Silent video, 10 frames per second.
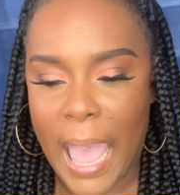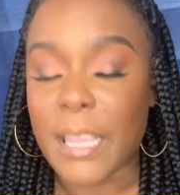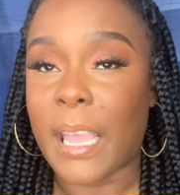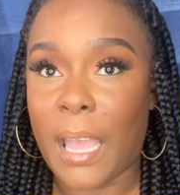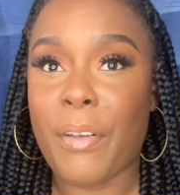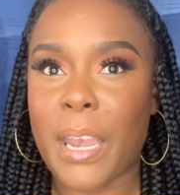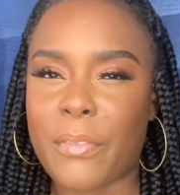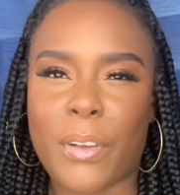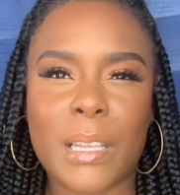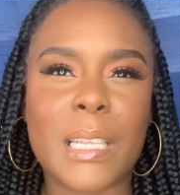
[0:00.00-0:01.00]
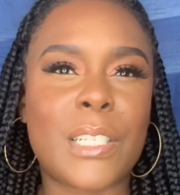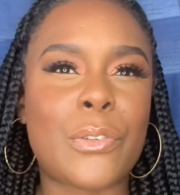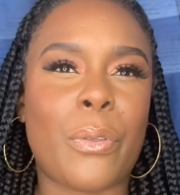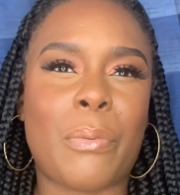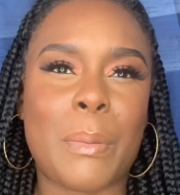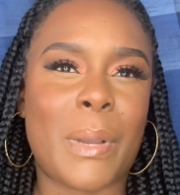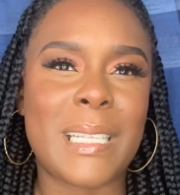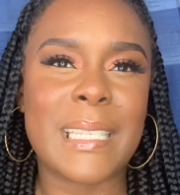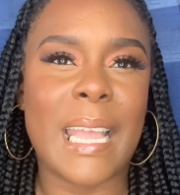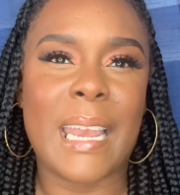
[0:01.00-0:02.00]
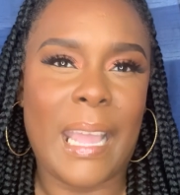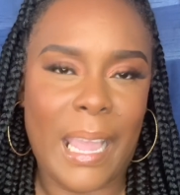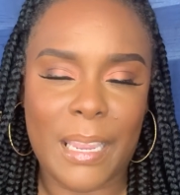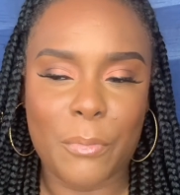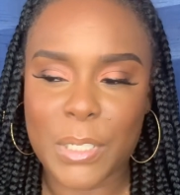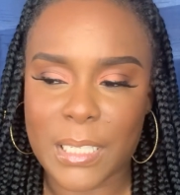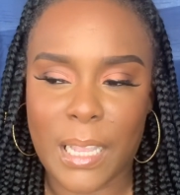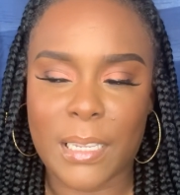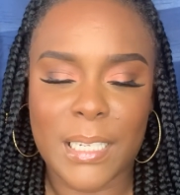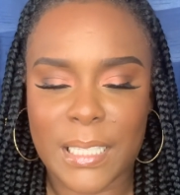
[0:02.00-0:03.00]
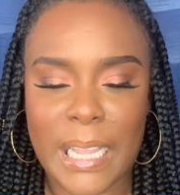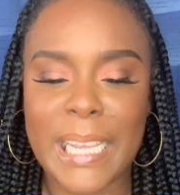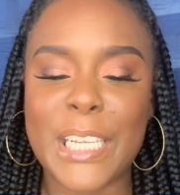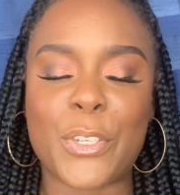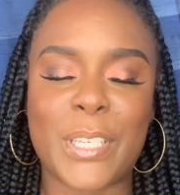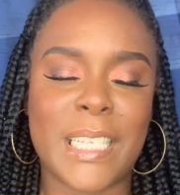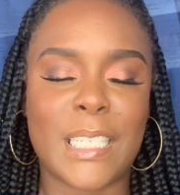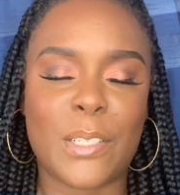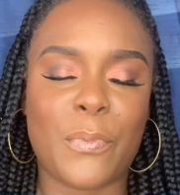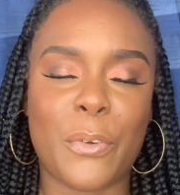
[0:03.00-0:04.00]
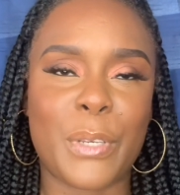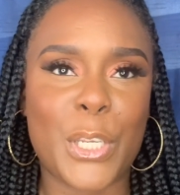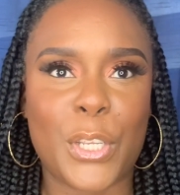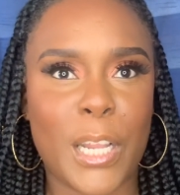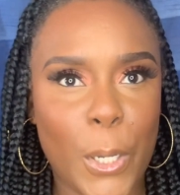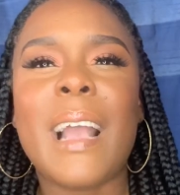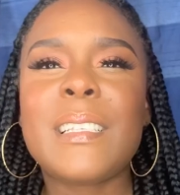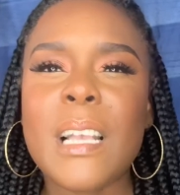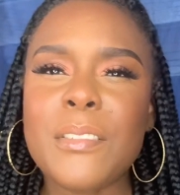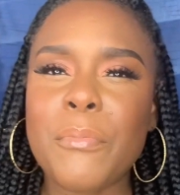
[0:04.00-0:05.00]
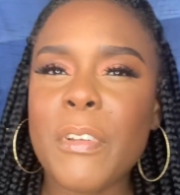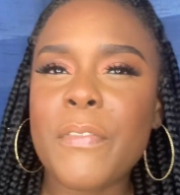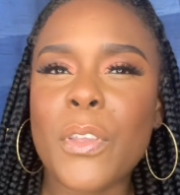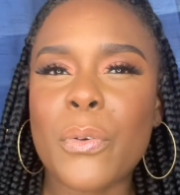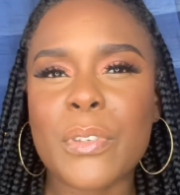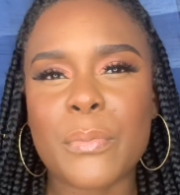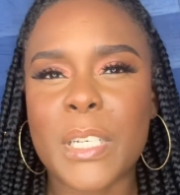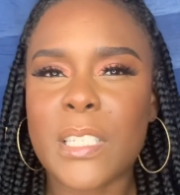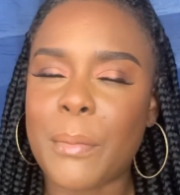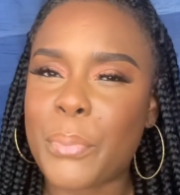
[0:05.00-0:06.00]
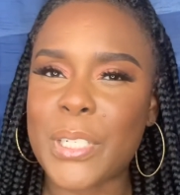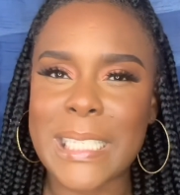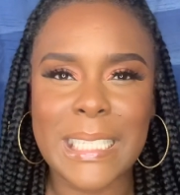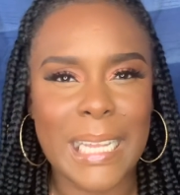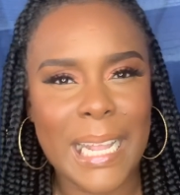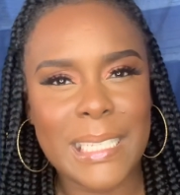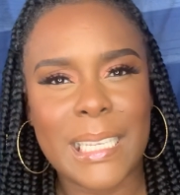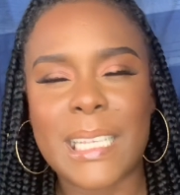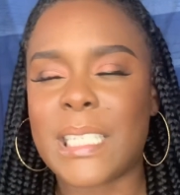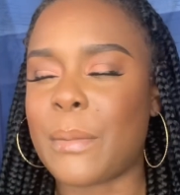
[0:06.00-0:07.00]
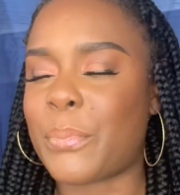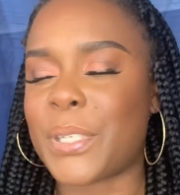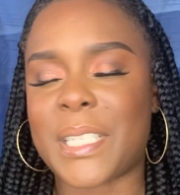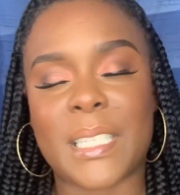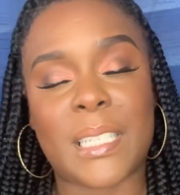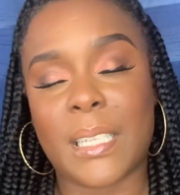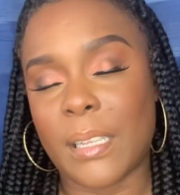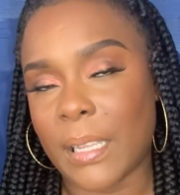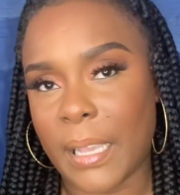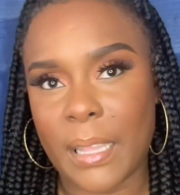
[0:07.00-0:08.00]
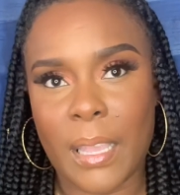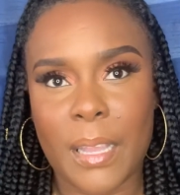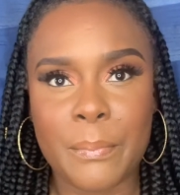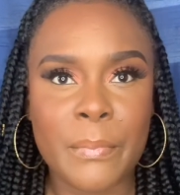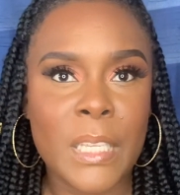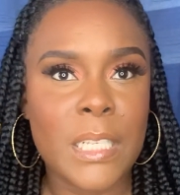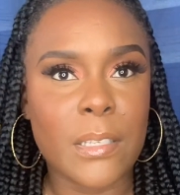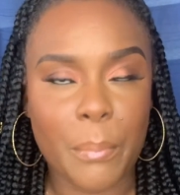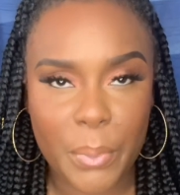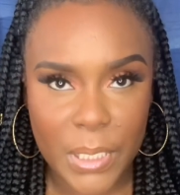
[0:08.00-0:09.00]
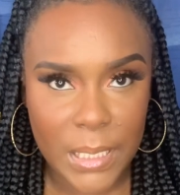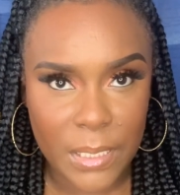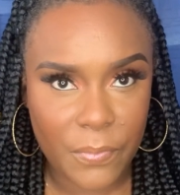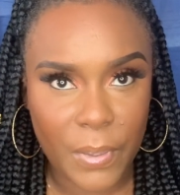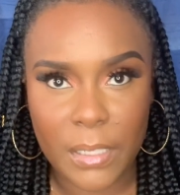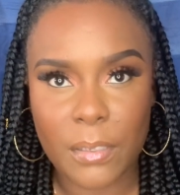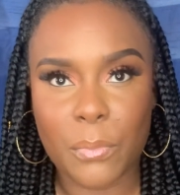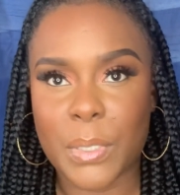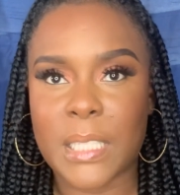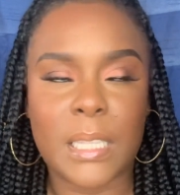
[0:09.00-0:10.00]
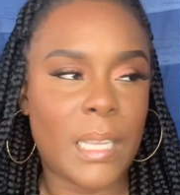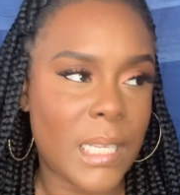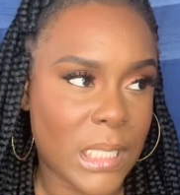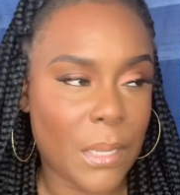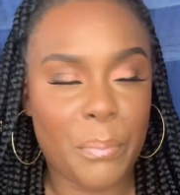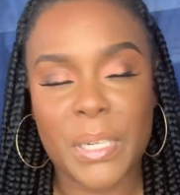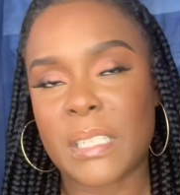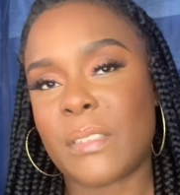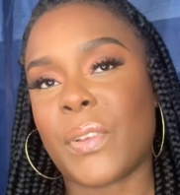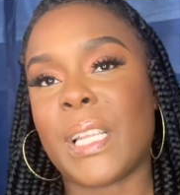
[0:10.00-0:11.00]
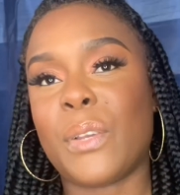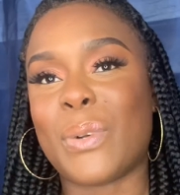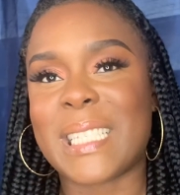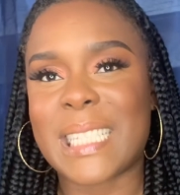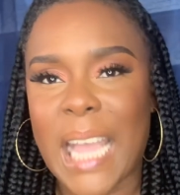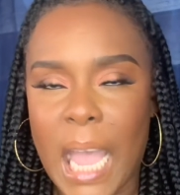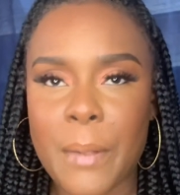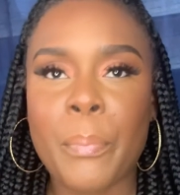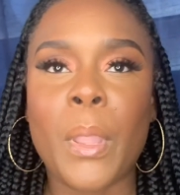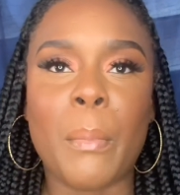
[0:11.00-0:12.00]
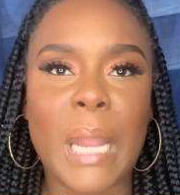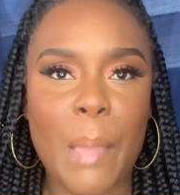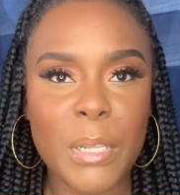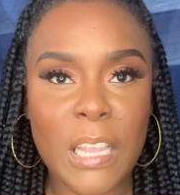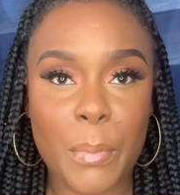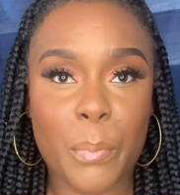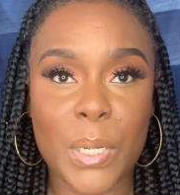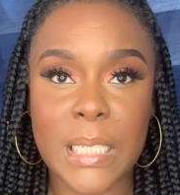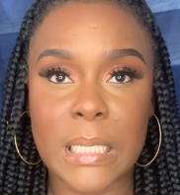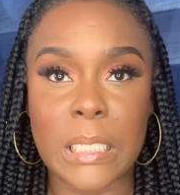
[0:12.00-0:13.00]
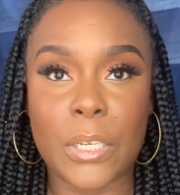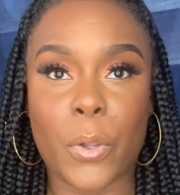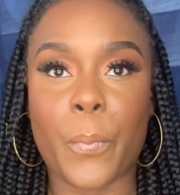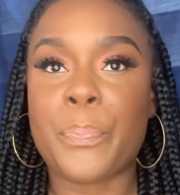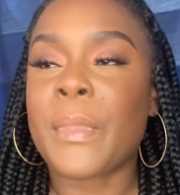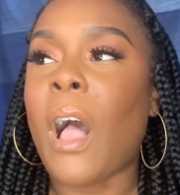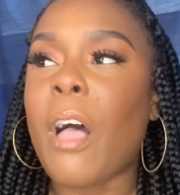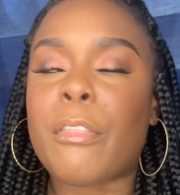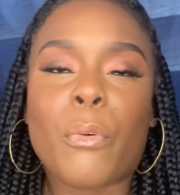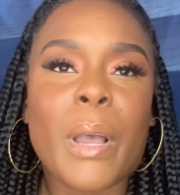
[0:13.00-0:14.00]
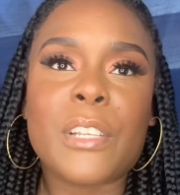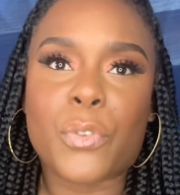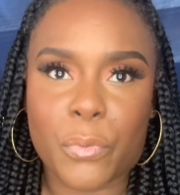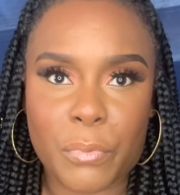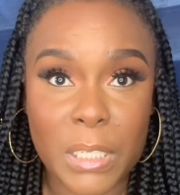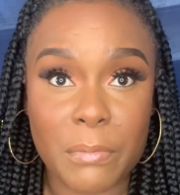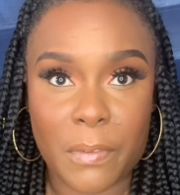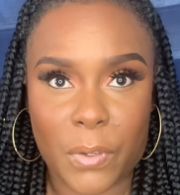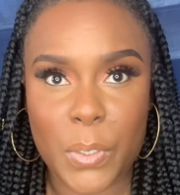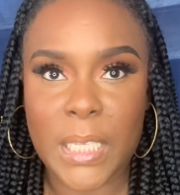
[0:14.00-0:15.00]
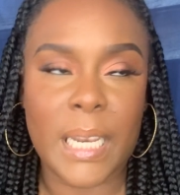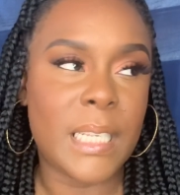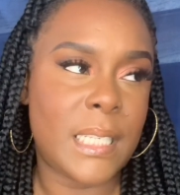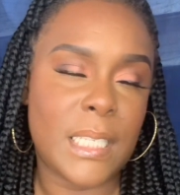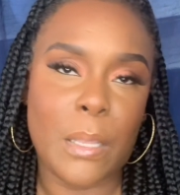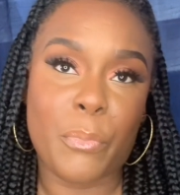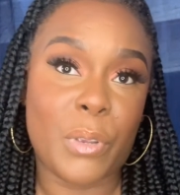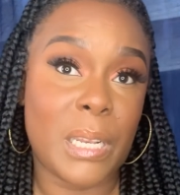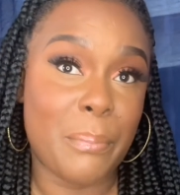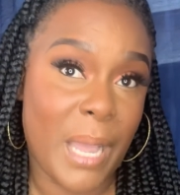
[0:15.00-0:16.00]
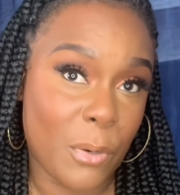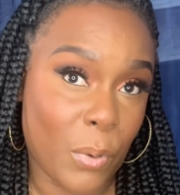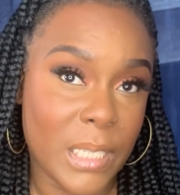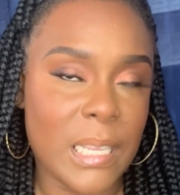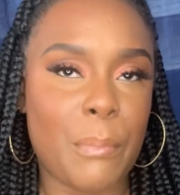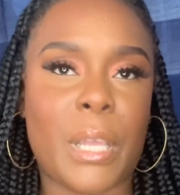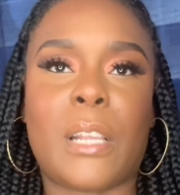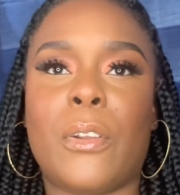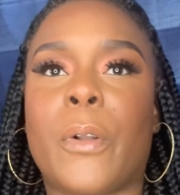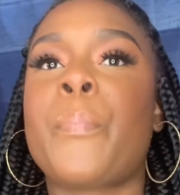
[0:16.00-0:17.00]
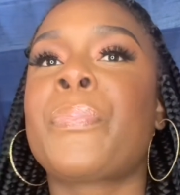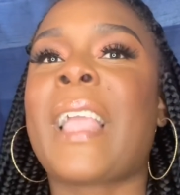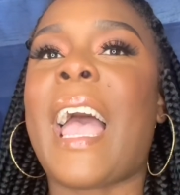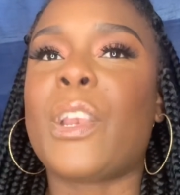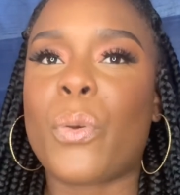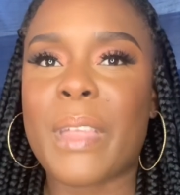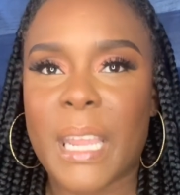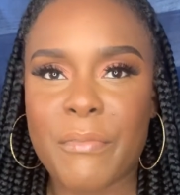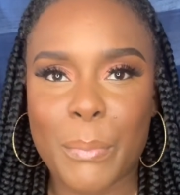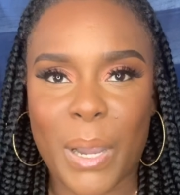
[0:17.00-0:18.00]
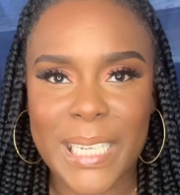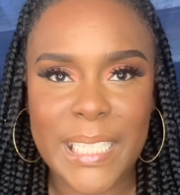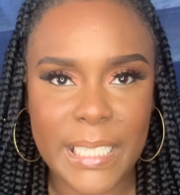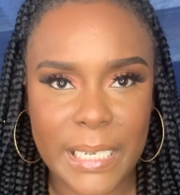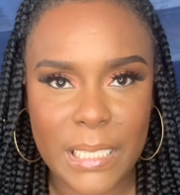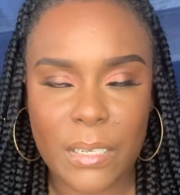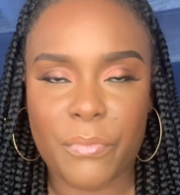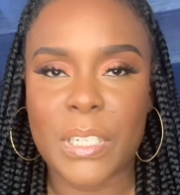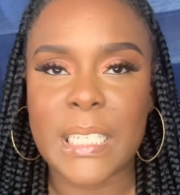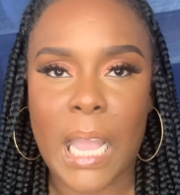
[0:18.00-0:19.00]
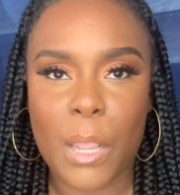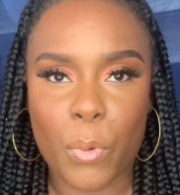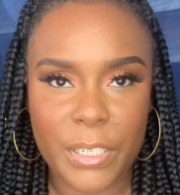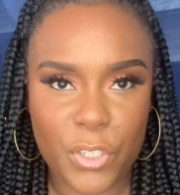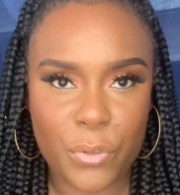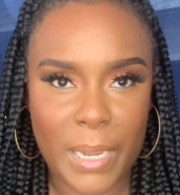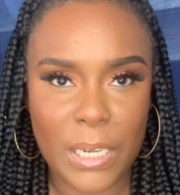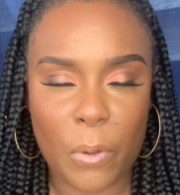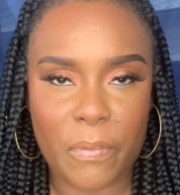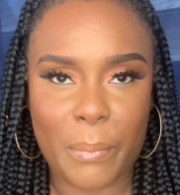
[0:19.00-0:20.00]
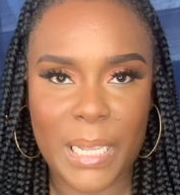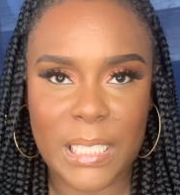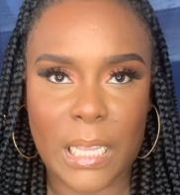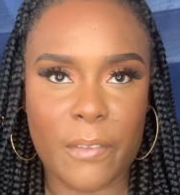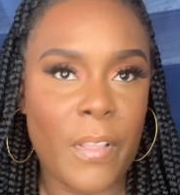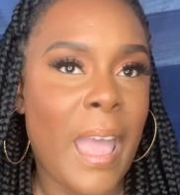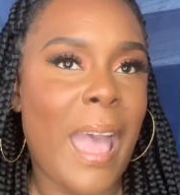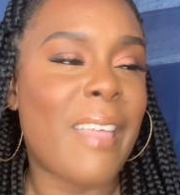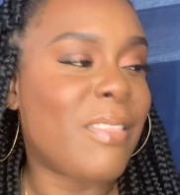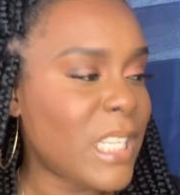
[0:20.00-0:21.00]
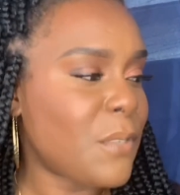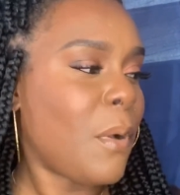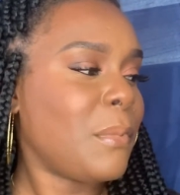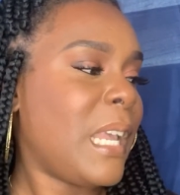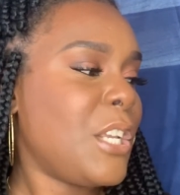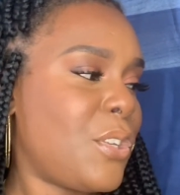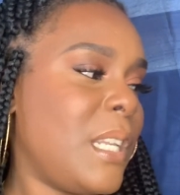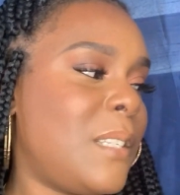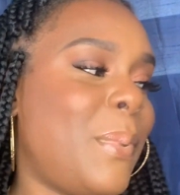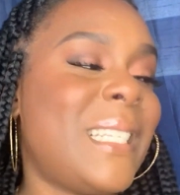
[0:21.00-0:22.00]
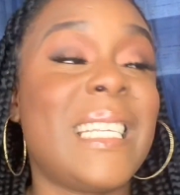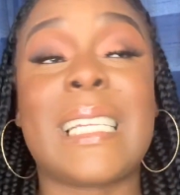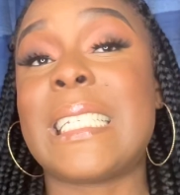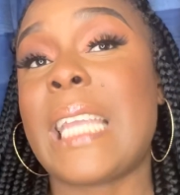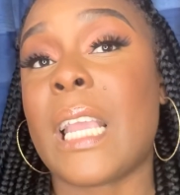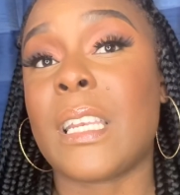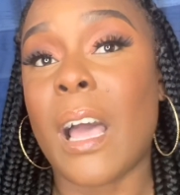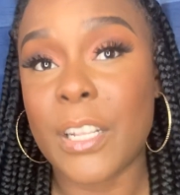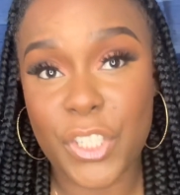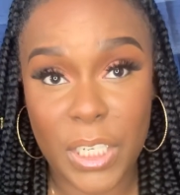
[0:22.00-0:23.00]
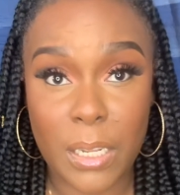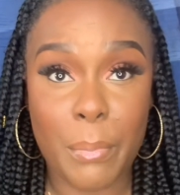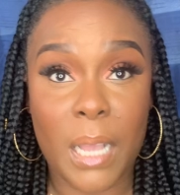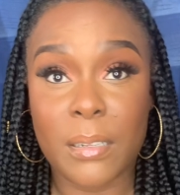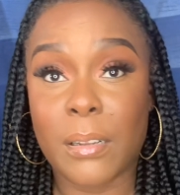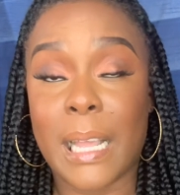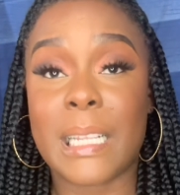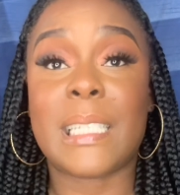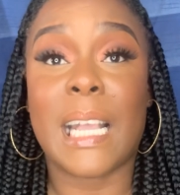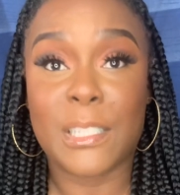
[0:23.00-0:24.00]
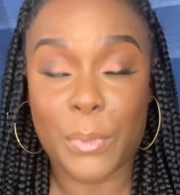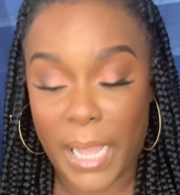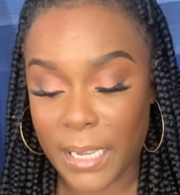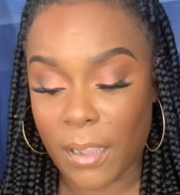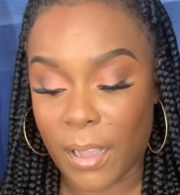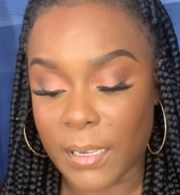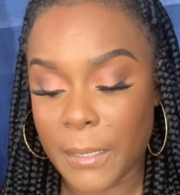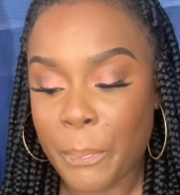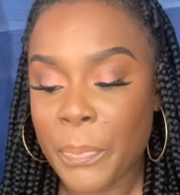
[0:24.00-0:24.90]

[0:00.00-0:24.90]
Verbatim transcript: yeah i've had it for at least two three months and i was like listen i need to test this foundation out i saw some reviews where some persons liked it some persons didn't like it some persons felt it was this, some persons felt it was that. But I'm the type of person, you know, although I do read reviews and I see some really bad ones, I'm like, look, I know that everybody's skin is different, so I want to try it out for myself. And this foundation is basically technology in a bottle, at least that's what I call it.